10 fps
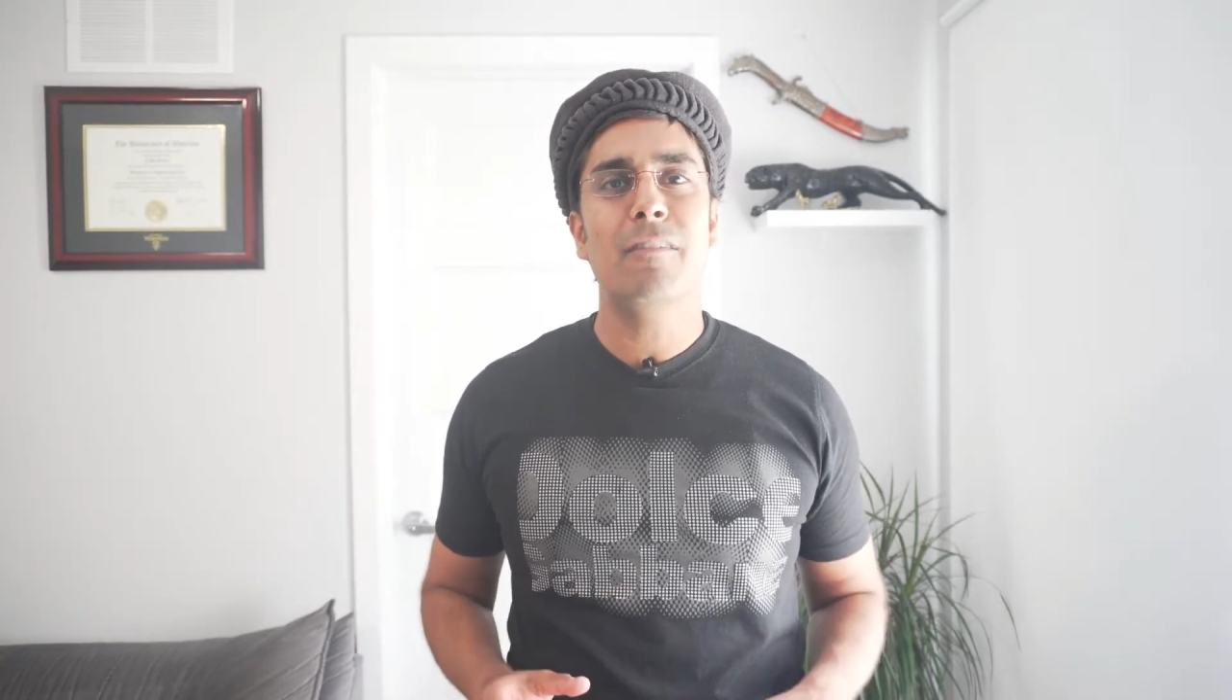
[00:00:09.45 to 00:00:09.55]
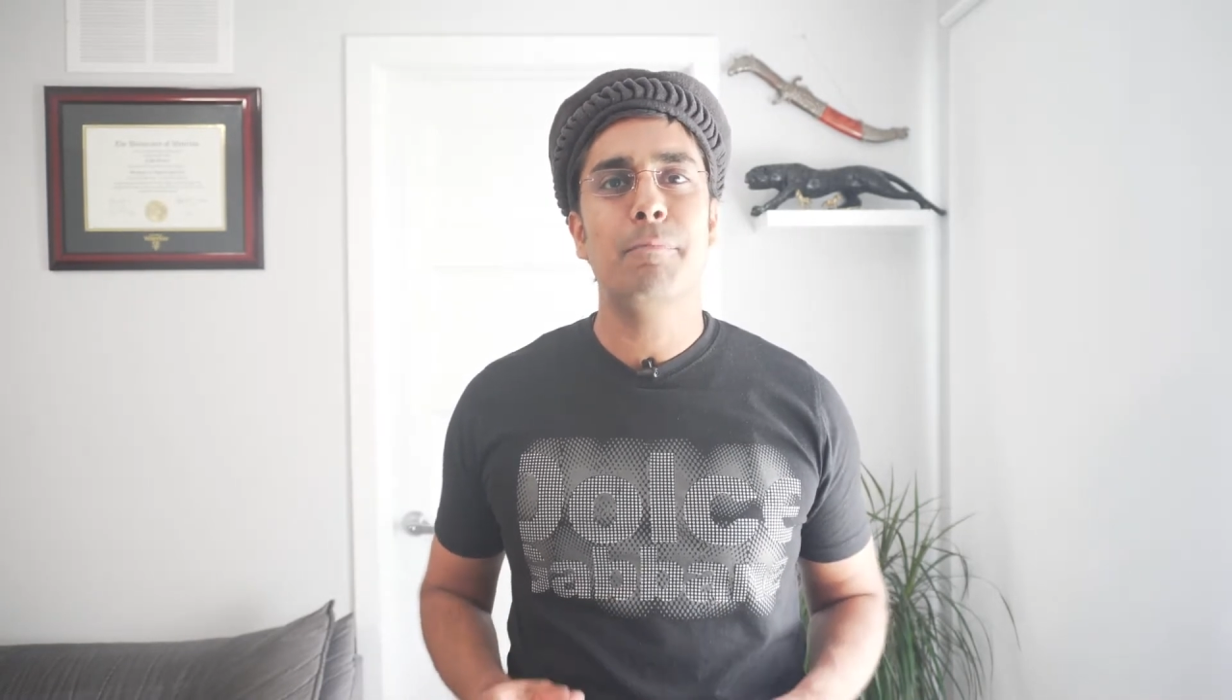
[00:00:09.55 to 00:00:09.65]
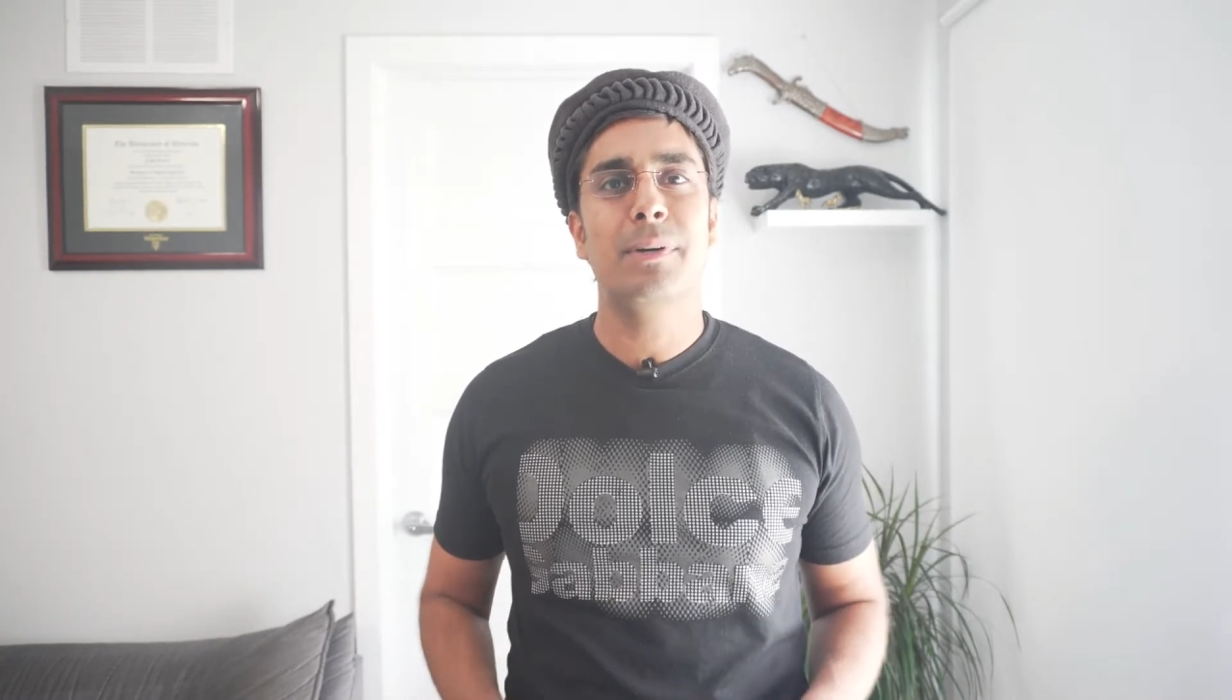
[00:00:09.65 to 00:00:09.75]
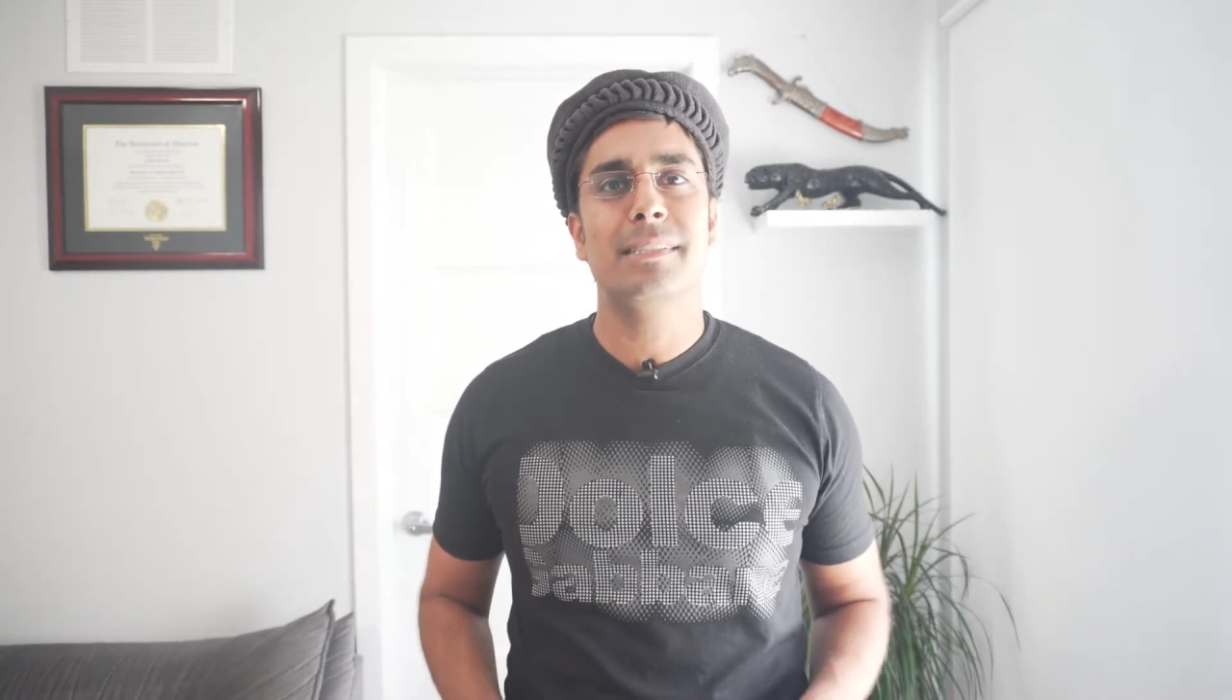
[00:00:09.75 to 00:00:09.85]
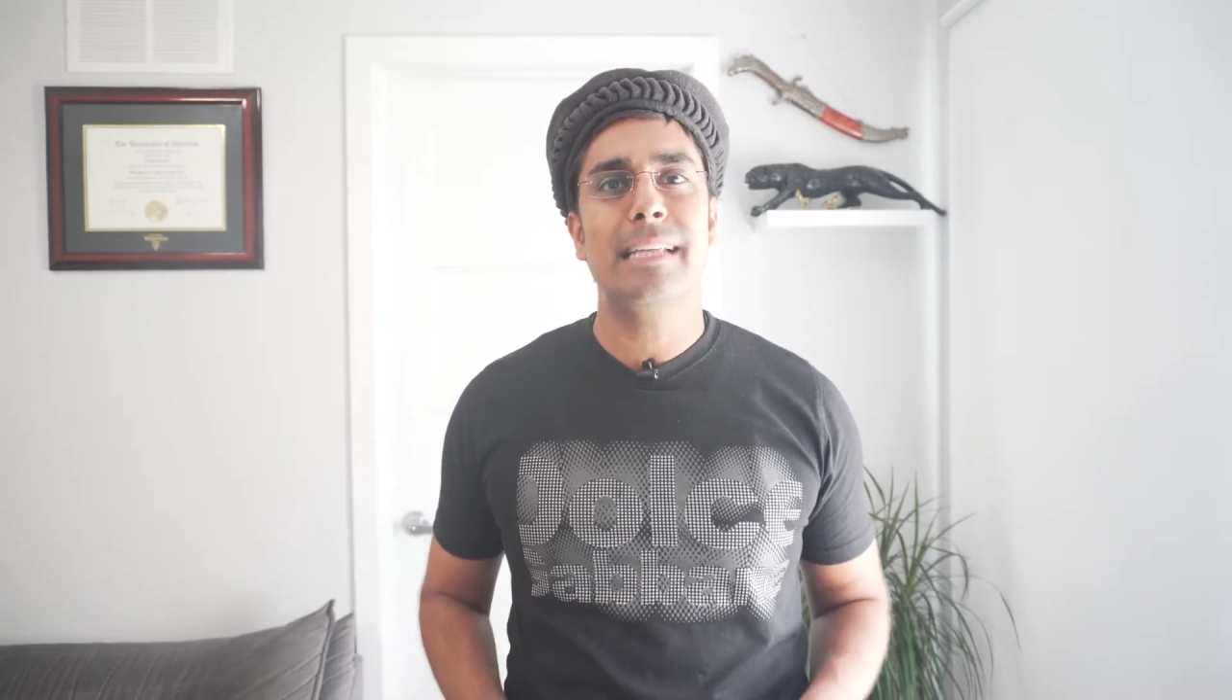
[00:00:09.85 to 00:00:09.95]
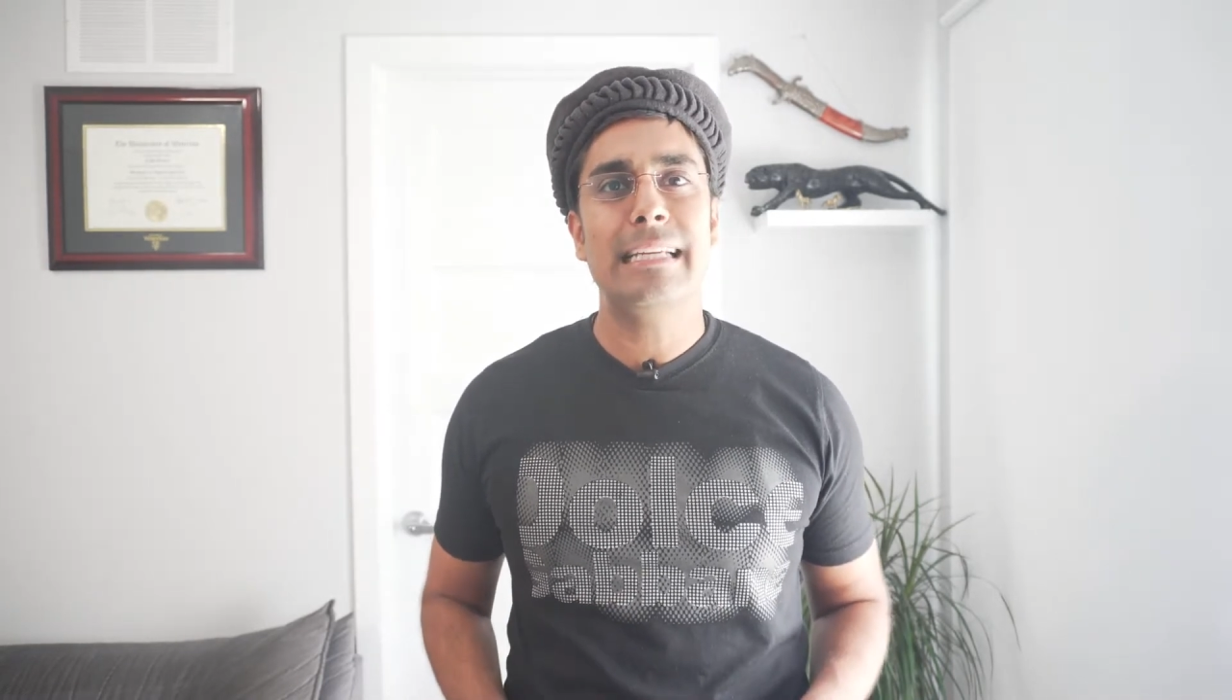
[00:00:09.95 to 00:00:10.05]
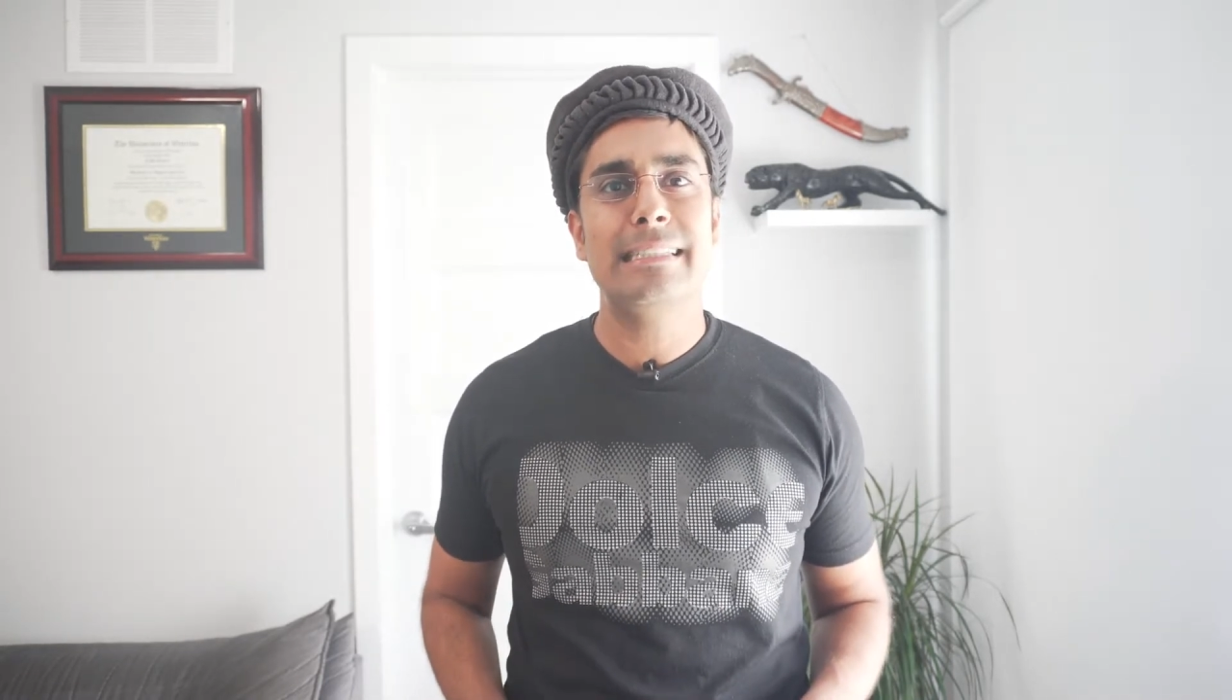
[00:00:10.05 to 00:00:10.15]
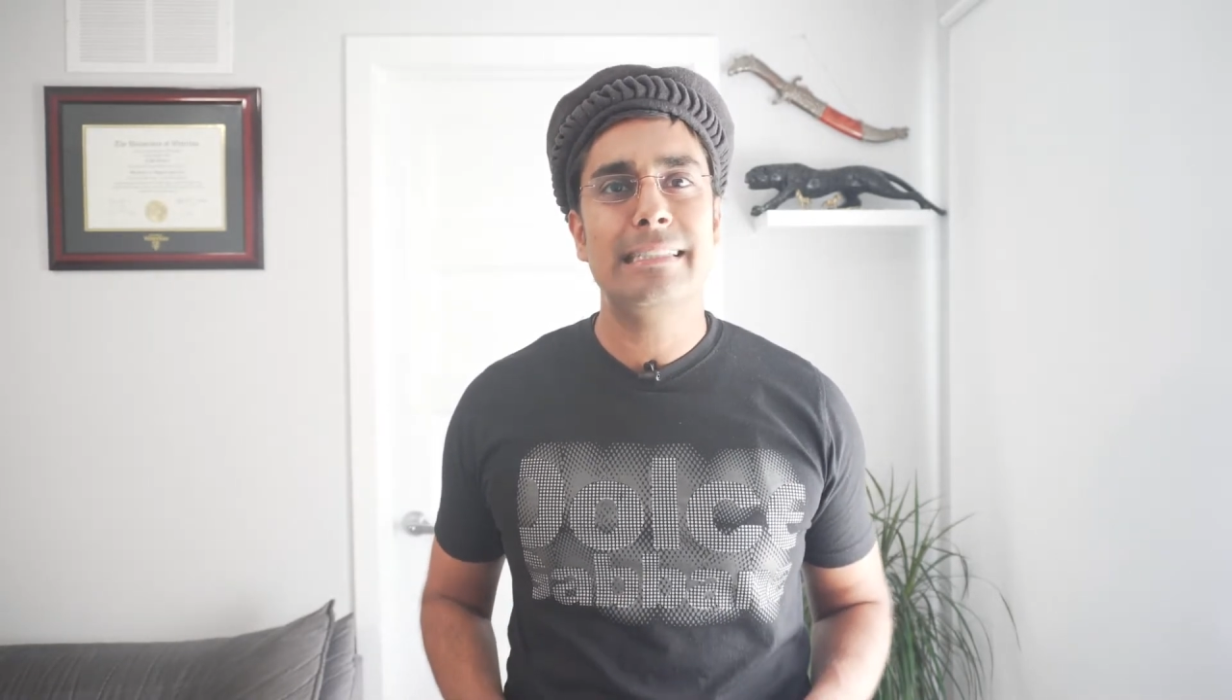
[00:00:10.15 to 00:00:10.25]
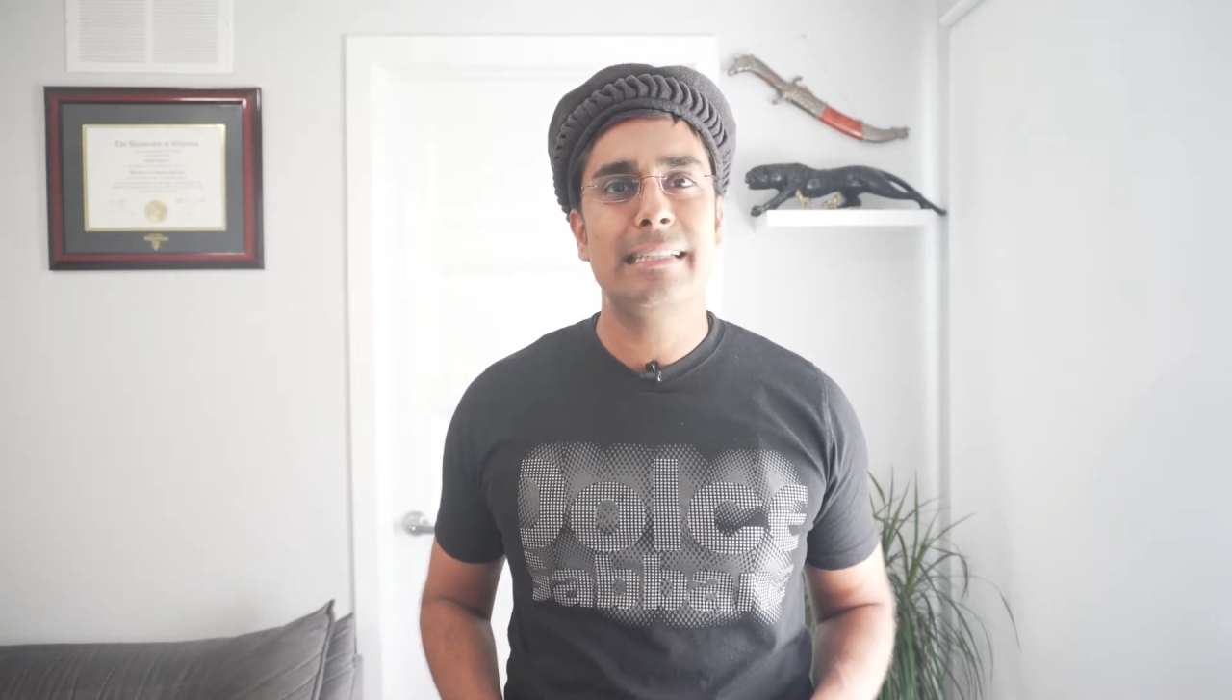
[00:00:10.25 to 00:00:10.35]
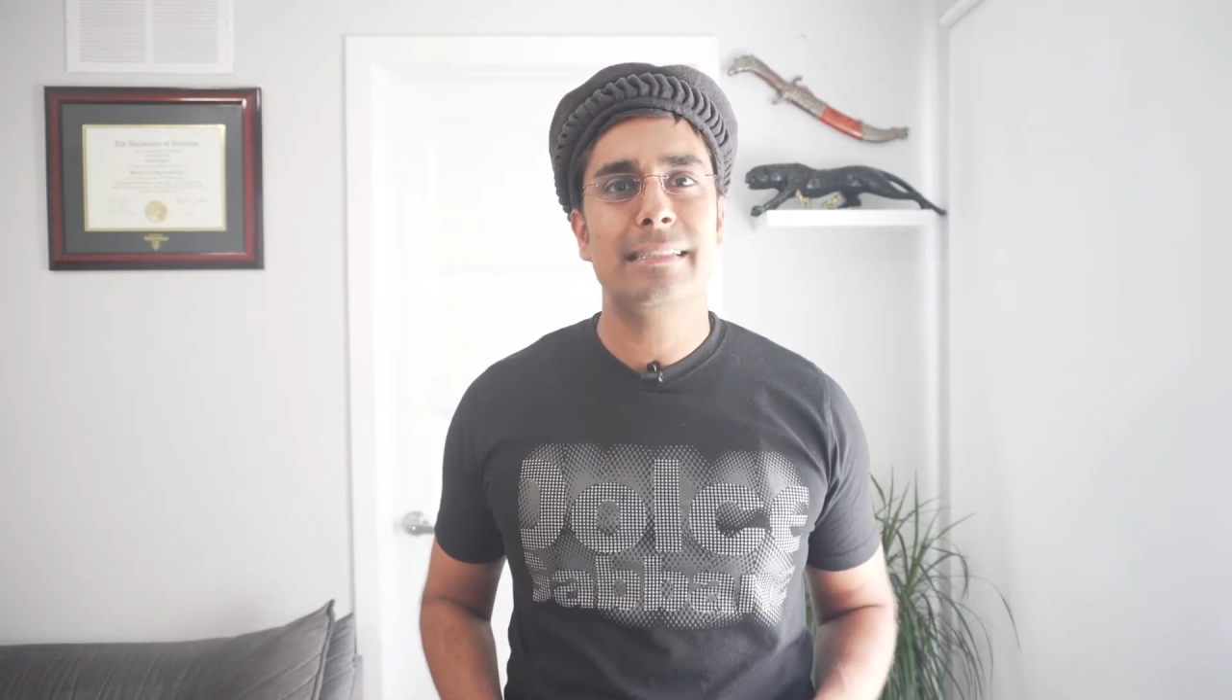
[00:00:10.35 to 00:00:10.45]
of
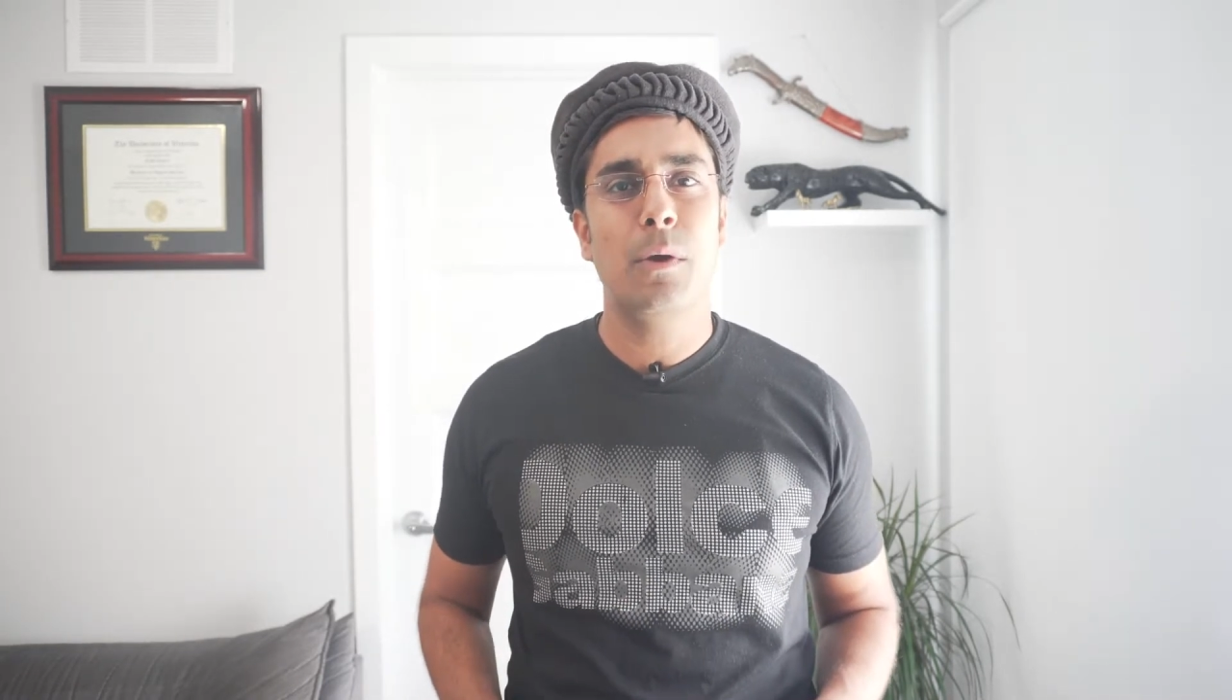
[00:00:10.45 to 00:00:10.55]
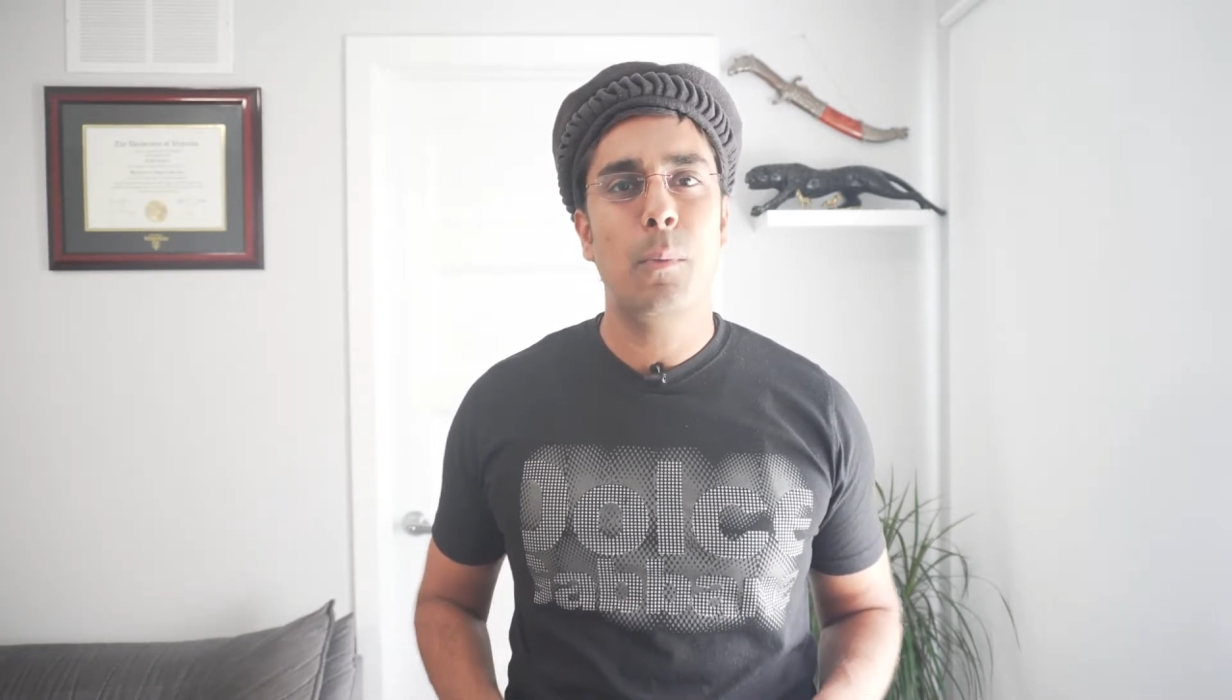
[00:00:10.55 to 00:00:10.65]
preciseness